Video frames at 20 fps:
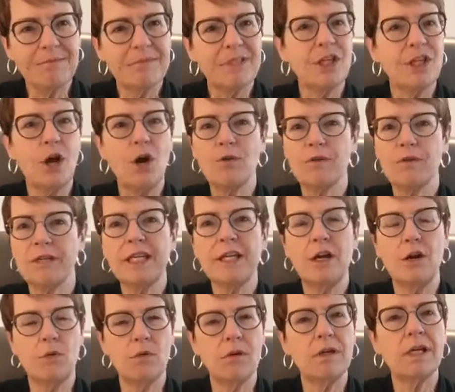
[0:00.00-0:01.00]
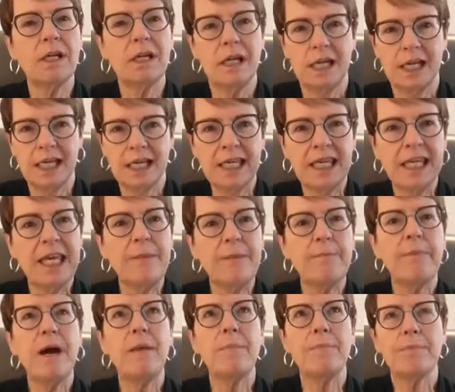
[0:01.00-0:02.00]
so, you know,
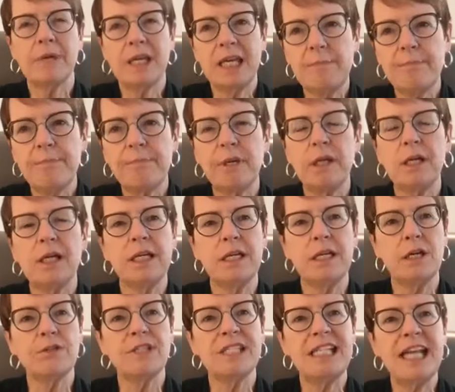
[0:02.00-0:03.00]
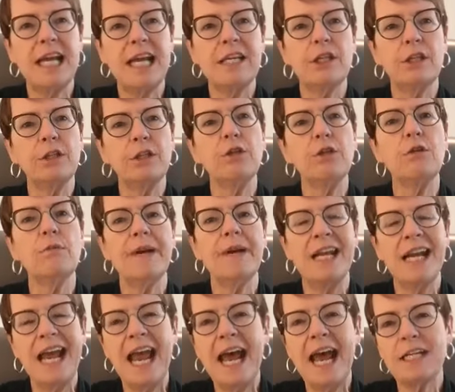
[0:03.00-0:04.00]
you know, stay in the loop
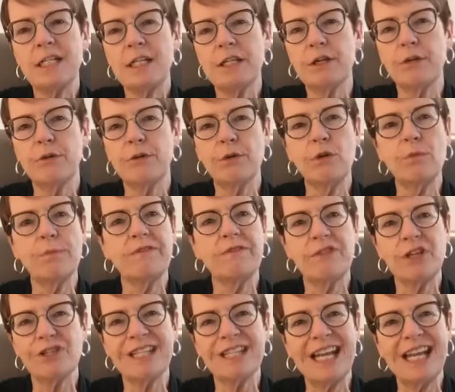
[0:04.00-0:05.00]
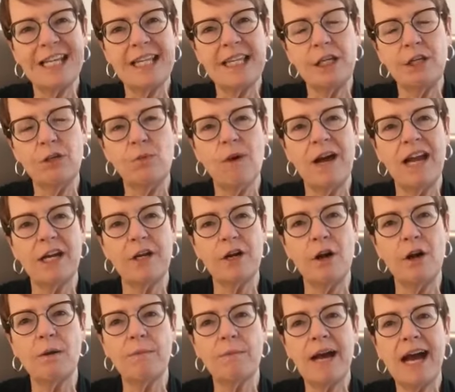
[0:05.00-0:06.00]
and add to the group if there's anything you want to
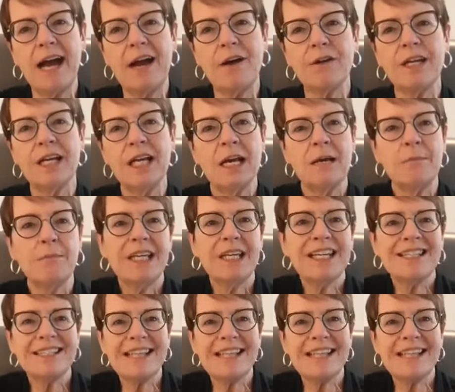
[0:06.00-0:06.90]
know about, because